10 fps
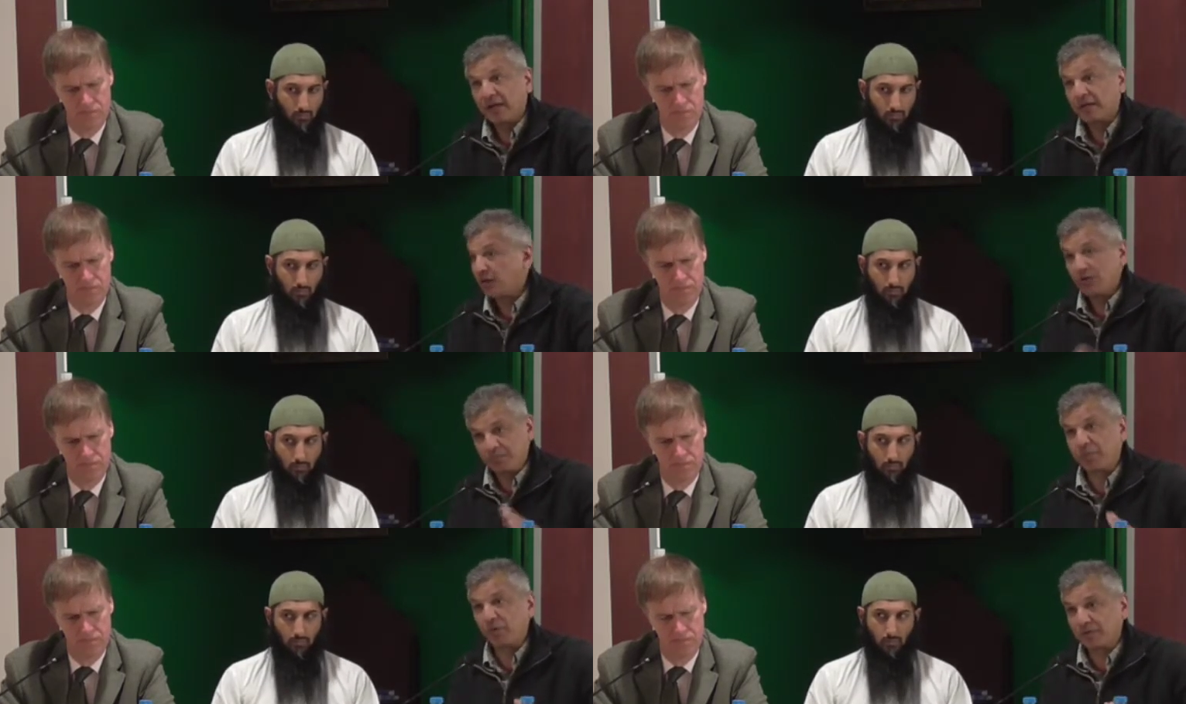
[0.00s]
Speaker 1: They're
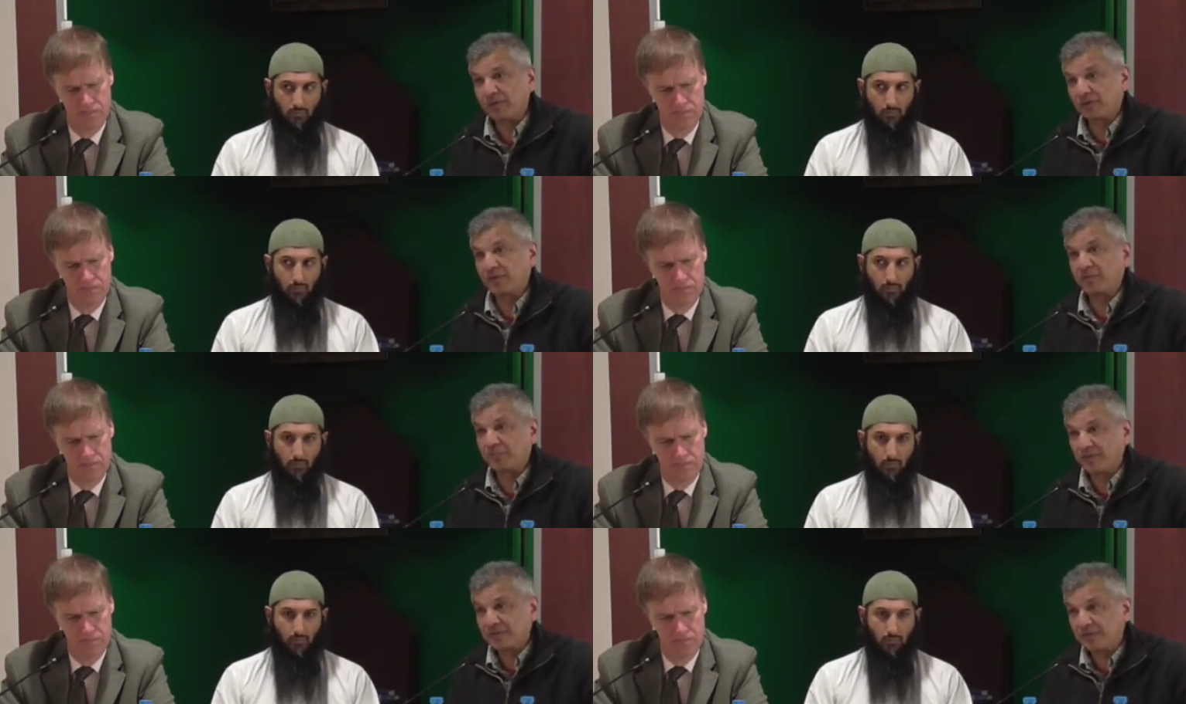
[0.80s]
all important as far
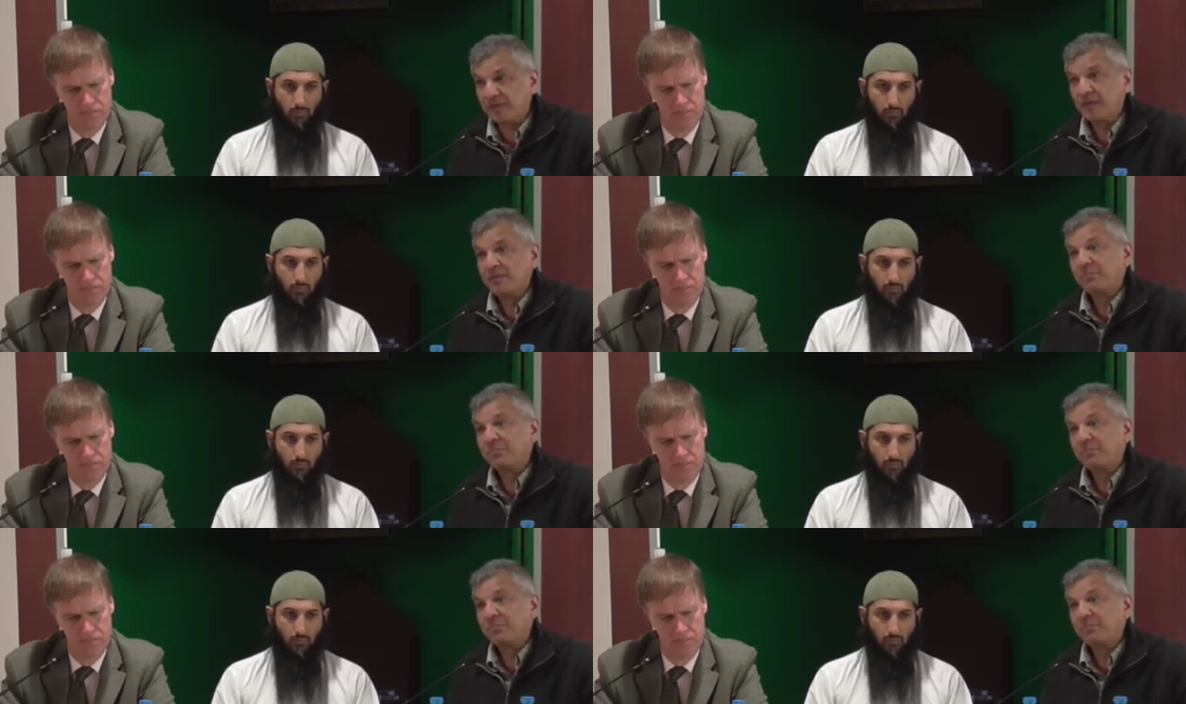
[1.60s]
as I'm concerned,